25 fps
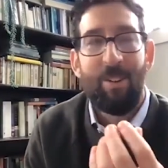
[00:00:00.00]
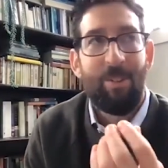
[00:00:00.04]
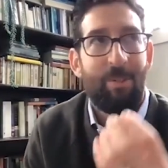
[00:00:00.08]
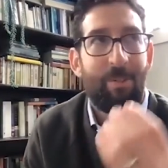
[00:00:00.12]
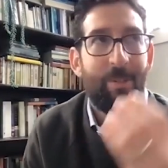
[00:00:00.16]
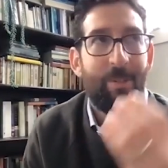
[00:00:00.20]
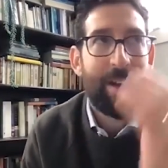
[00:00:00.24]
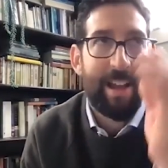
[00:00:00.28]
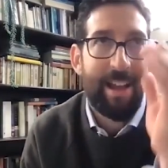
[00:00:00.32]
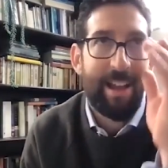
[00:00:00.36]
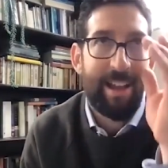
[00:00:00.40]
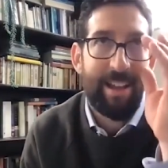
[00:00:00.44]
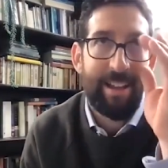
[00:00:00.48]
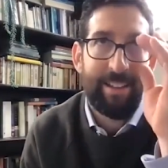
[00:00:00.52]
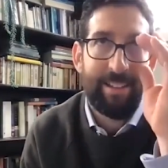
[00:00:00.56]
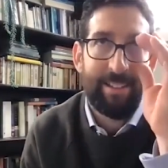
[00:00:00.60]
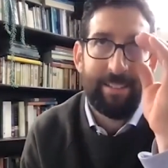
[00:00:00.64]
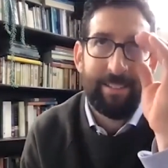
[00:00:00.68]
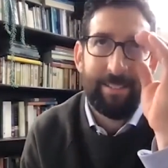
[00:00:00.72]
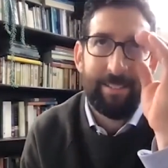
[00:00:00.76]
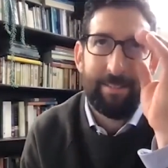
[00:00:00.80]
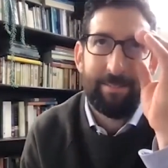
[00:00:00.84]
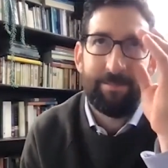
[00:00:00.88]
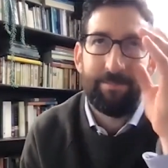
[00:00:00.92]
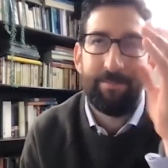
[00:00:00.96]

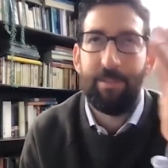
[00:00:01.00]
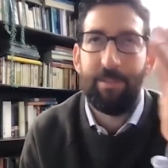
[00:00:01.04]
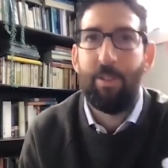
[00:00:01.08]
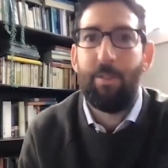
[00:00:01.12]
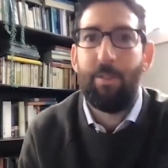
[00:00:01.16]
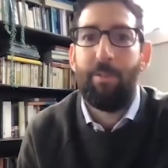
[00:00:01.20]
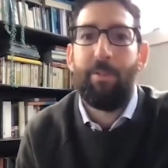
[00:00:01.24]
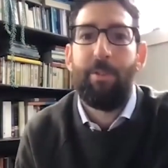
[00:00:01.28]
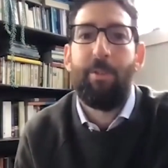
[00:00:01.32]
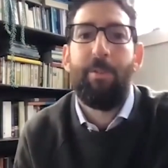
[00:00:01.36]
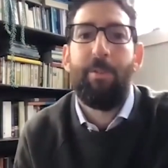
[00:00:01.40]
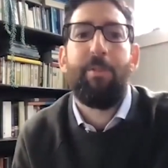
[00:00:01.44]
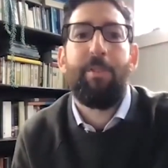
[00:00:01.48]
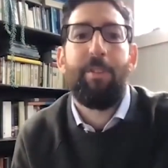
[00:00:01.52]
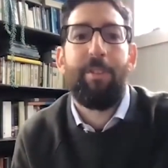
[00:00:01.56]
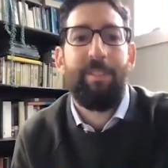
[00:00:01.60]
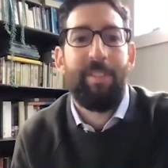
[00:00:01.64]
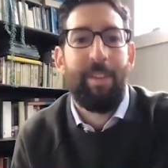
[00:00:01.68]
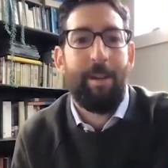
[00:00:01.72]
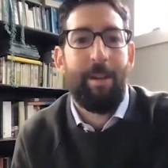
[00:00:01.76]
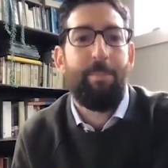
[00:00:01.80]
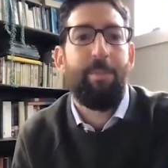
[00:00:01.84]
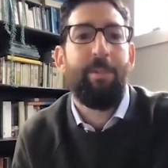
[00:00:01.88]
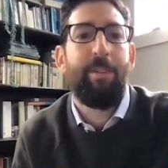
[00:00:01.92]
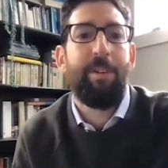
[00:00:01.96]
when you know, for, you, for
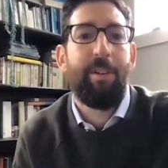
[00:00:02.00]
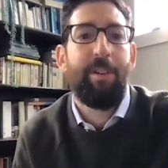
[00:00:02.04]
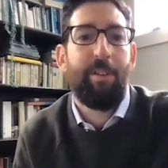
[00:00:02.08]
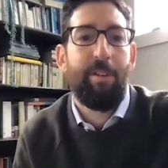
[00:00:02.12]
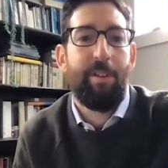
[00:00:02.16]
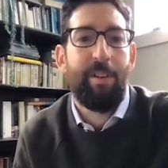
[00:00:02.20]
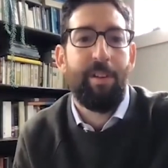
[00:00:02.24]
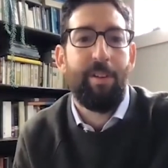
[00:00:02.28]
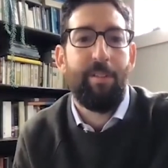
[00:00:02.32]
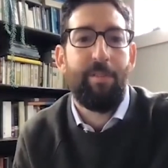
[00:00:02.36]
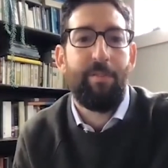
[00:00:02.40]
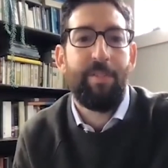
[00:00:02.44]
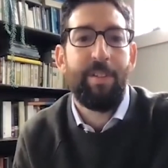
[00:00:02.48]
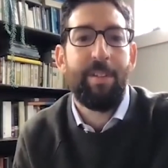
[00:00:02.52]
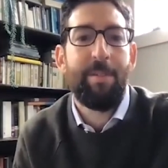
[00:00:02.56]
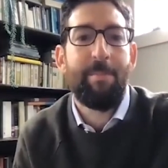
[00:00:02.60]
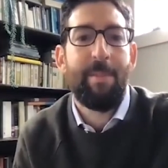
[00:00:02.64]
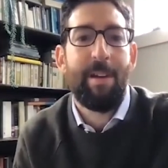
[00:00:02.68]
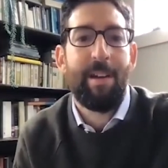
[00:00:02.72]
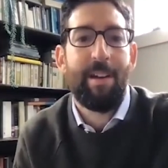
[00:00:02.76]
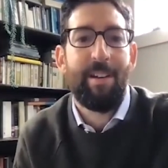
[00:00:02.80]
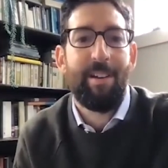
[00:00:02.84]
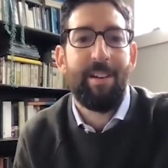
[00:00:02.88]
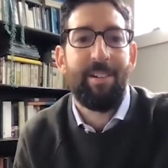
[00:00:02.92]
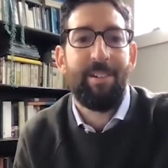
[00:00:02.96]
example, in a, in a
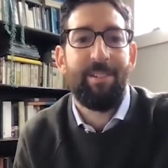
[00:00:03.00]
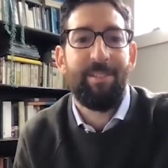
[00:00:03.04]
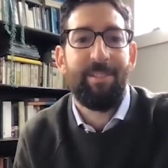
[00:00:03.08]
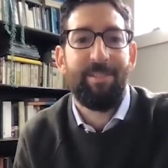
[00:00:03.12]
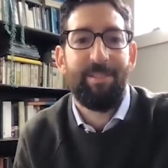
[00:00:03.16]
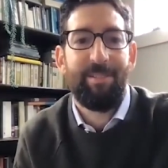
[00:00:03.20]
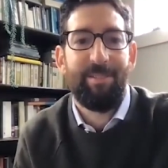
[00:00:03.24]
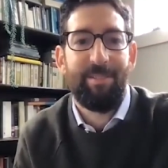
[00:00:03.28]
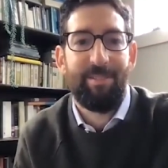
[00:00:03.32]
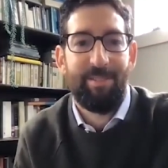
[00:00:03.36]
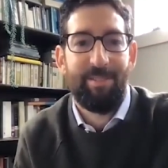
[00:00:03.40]
female